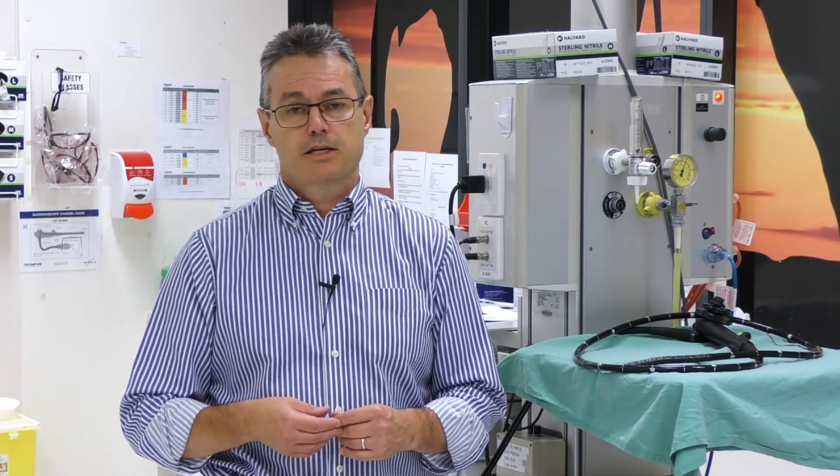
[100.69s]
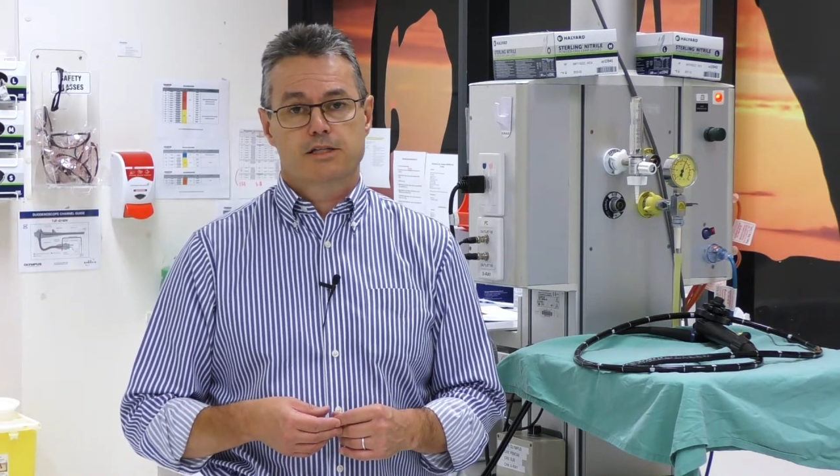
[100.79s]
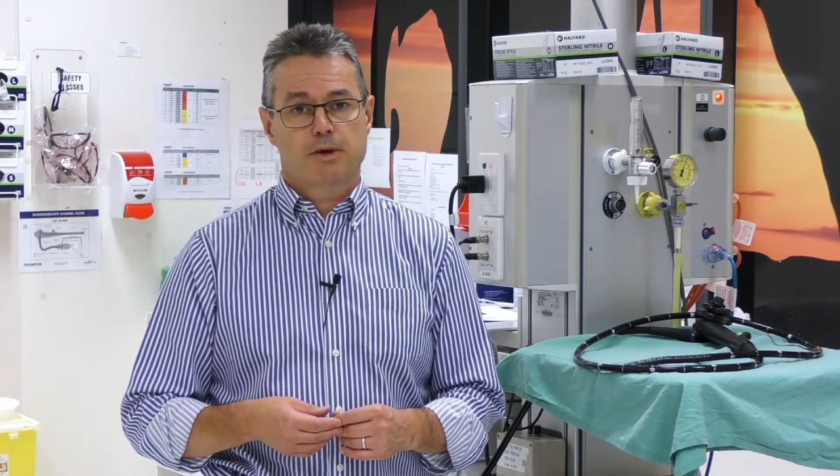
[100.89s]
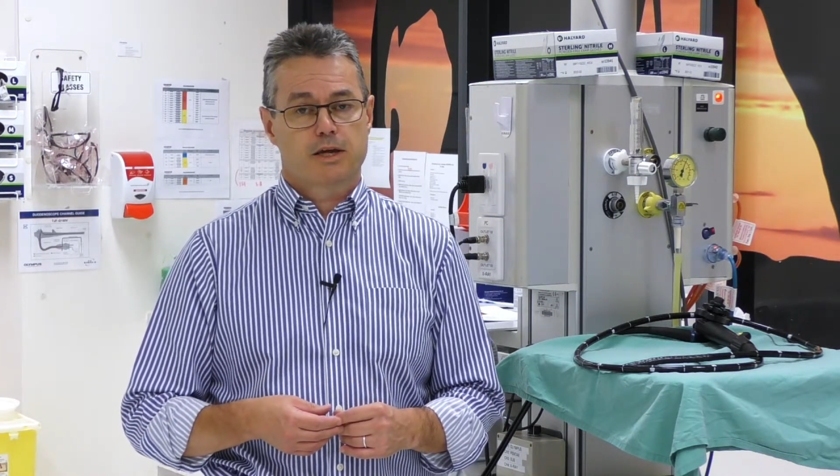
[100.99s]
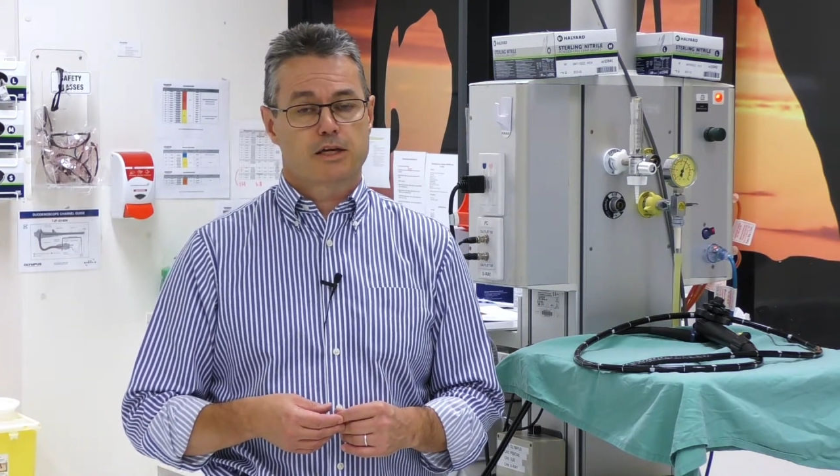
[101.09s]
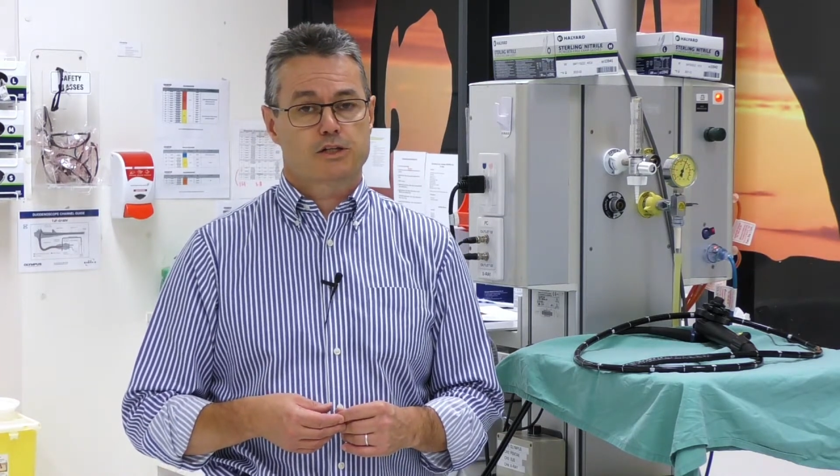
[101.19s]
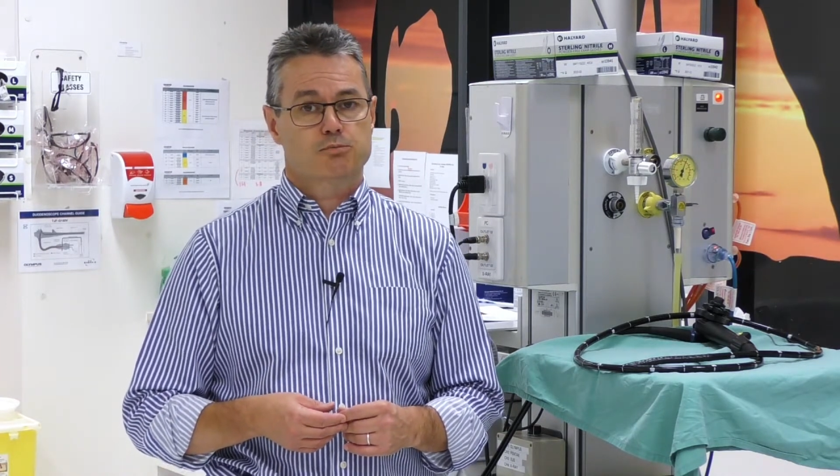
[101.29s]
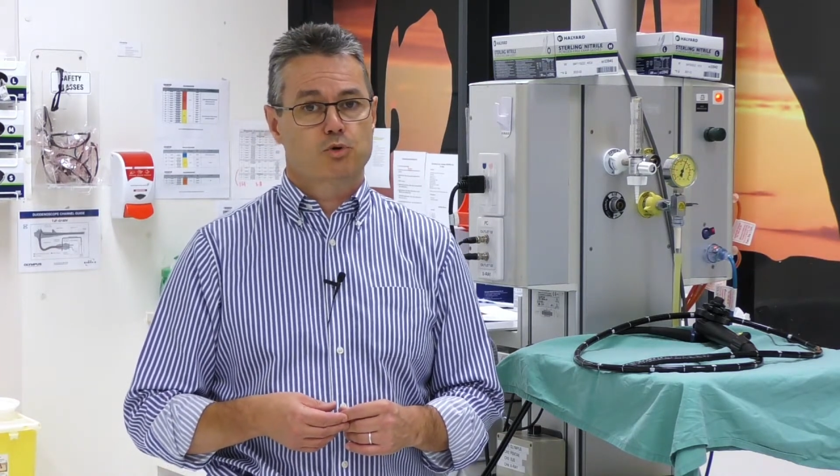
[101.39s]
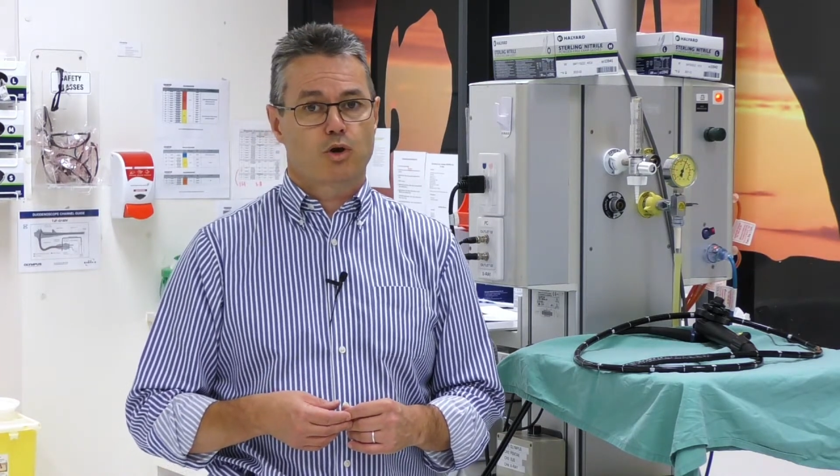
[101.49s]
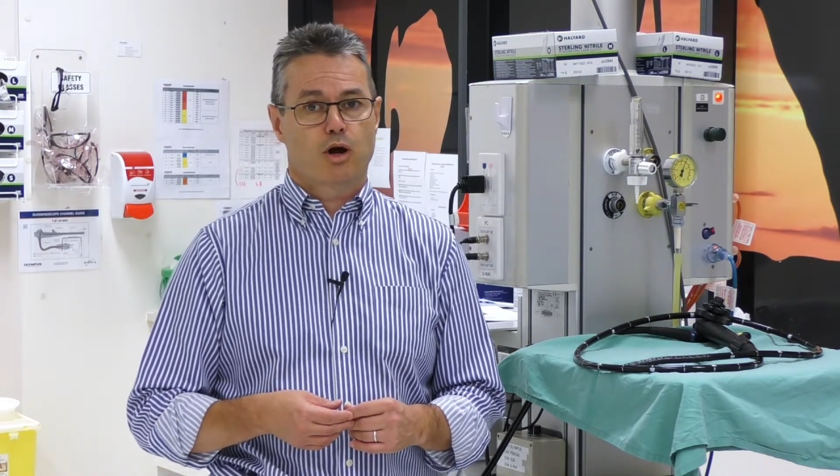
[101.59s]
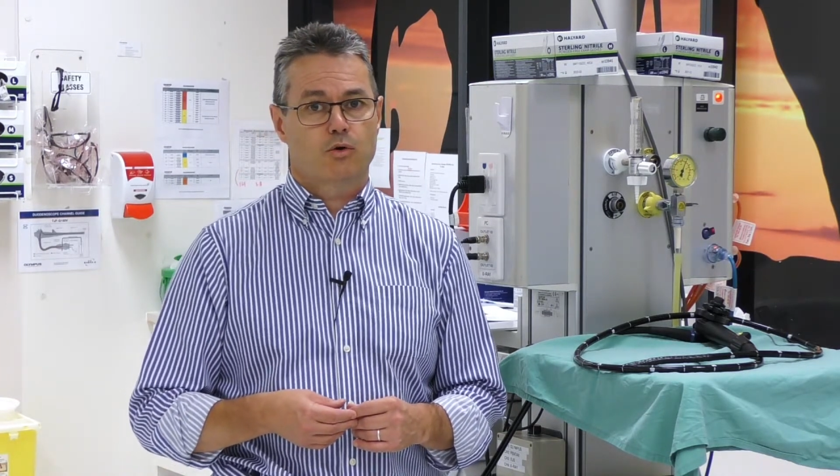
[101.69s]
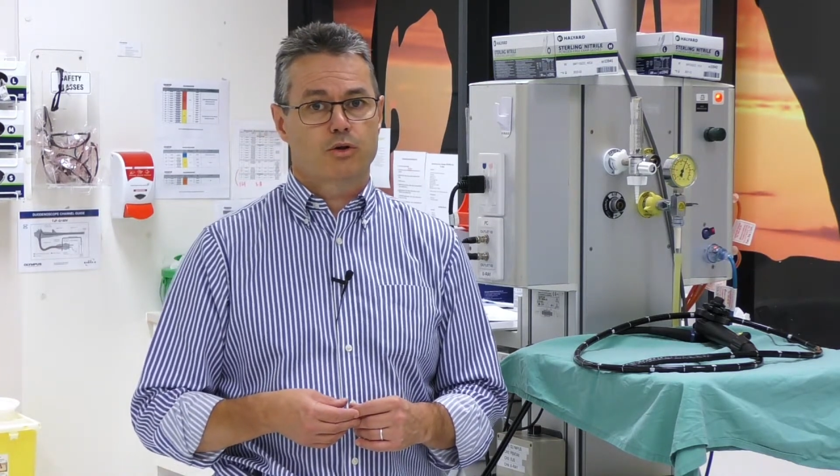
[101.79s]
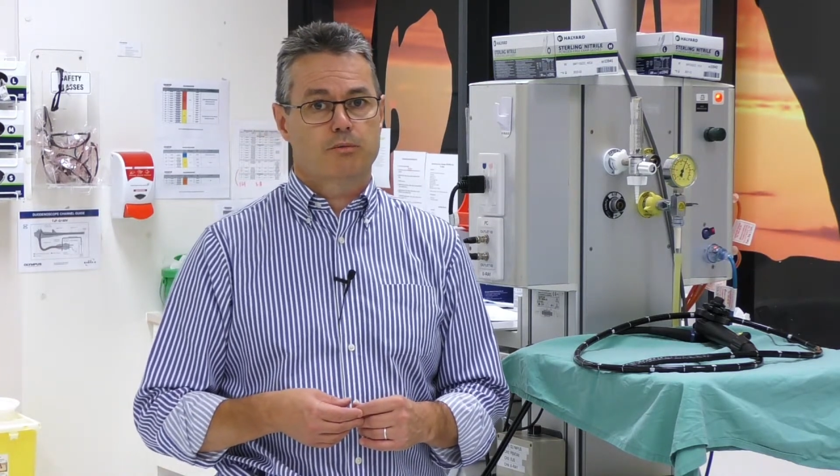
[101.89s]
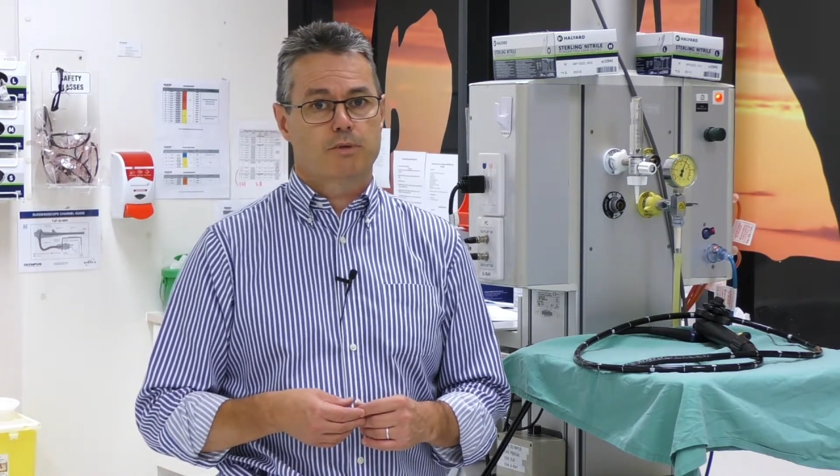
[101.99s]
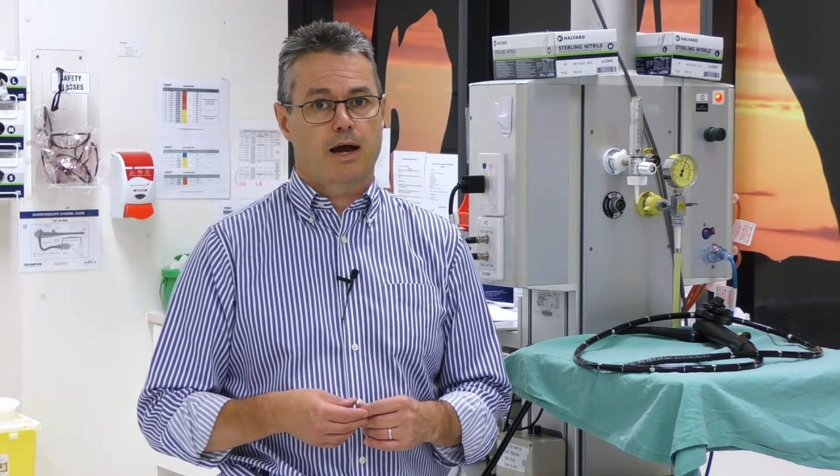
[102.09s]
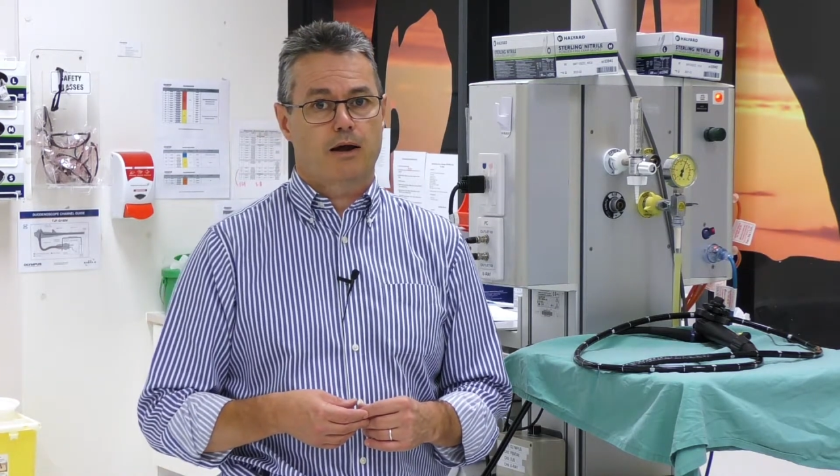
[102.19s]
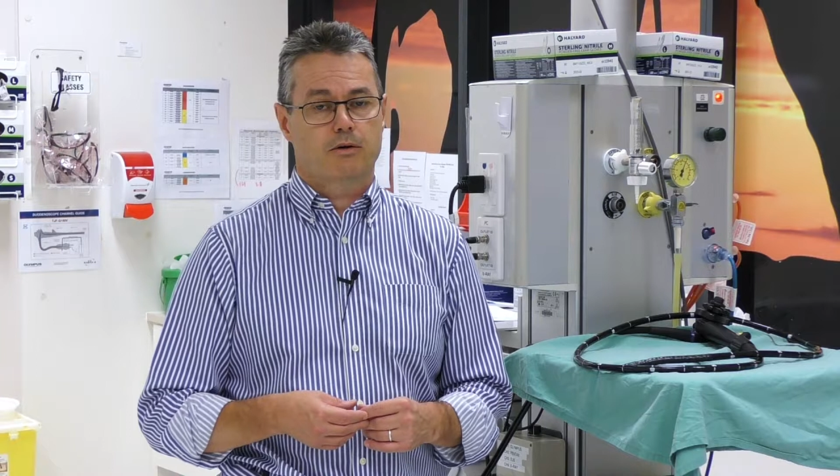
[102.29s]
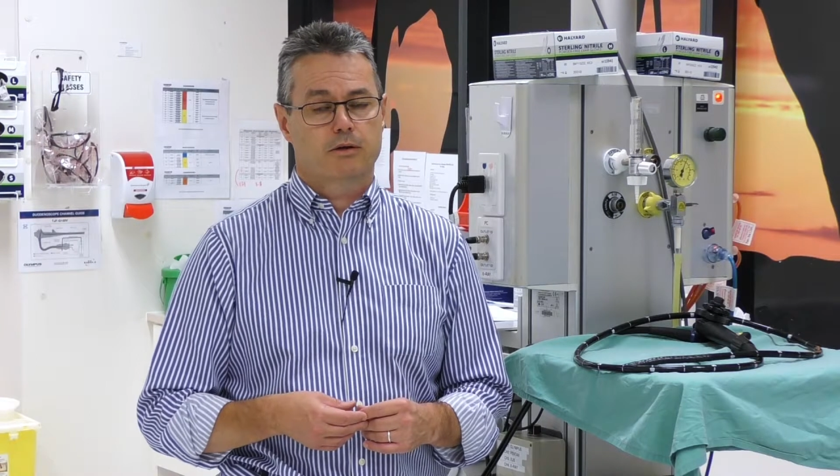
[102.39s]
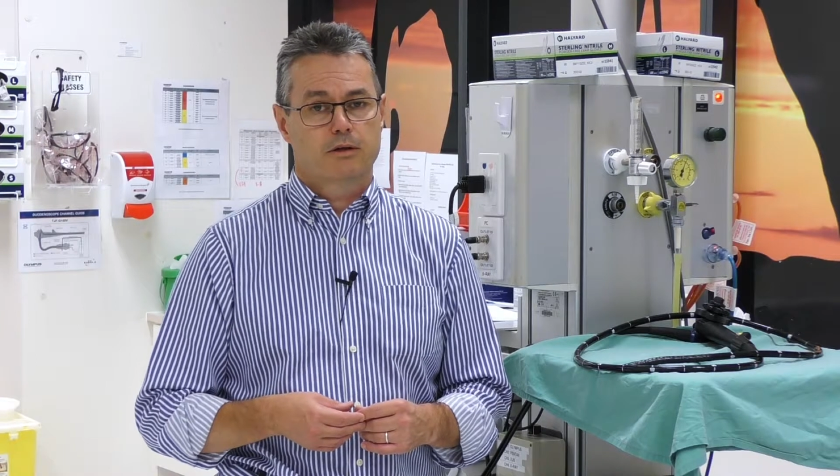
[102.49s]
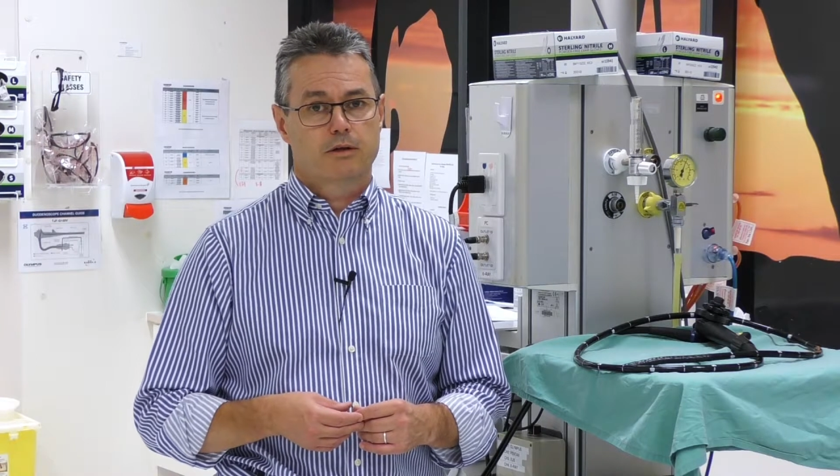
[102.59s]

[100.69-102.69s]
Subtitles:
is making a small hole in the bowel.